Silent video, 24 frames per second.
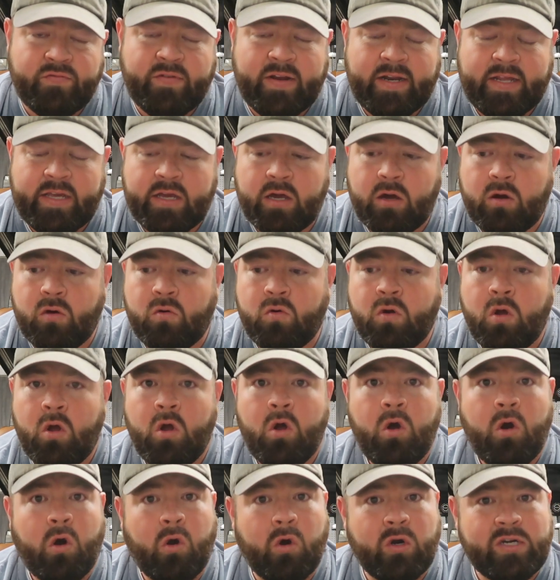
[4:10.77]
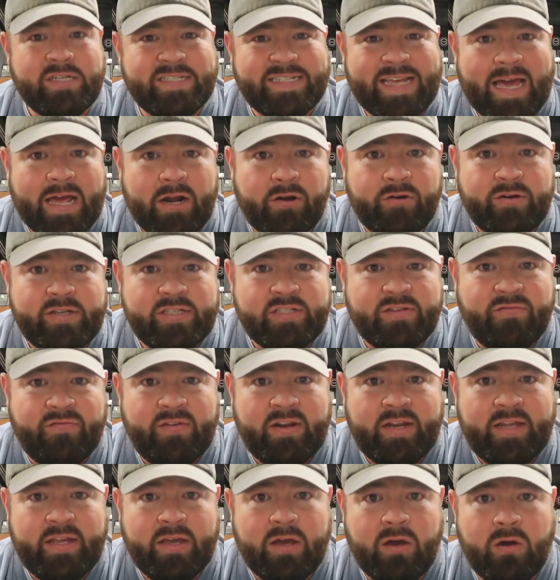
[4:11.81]
video or Saturday's
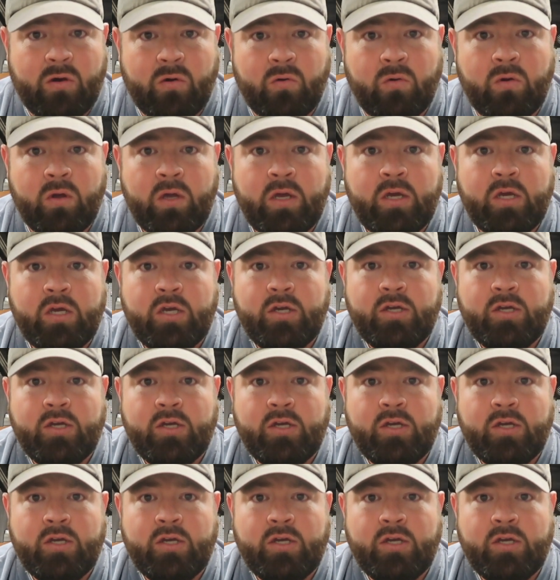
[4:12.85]
video,